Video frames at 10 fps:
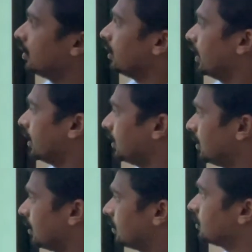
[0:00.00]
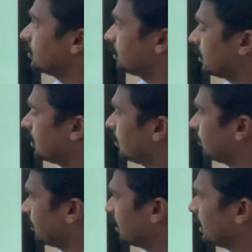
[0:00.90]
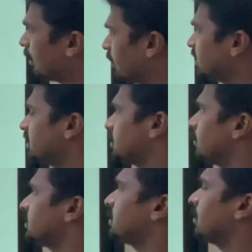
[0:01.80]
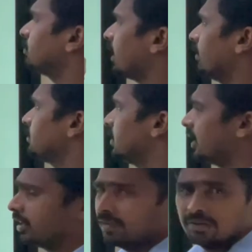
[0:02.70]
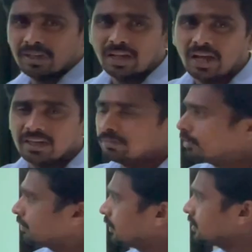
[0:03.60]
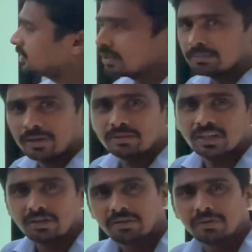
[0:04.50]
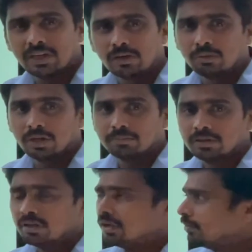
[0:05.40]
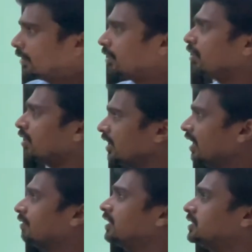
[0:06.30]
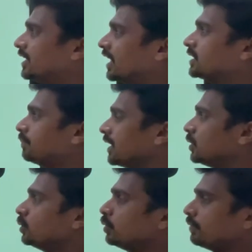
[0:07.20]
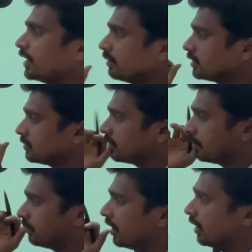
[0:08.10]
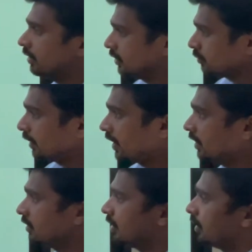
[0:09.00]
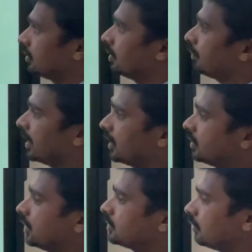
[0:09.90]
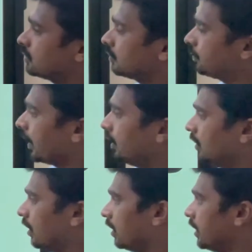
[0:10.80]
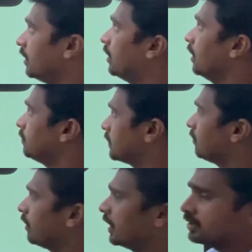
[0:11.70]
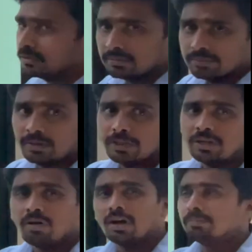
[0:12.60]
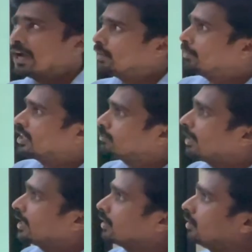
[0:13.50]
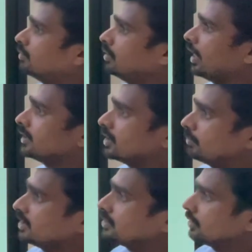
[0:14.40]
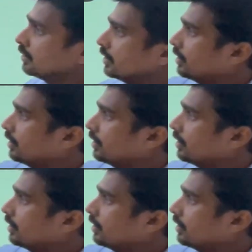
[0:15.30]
and uh, the number systems sometimes they are giving very high number of questions sometimes they're giving very low number but on an average you can expect two to five questions from this bucket the remaining things also fine uh, and if someone is from the non mathematics background as i mentioned earlier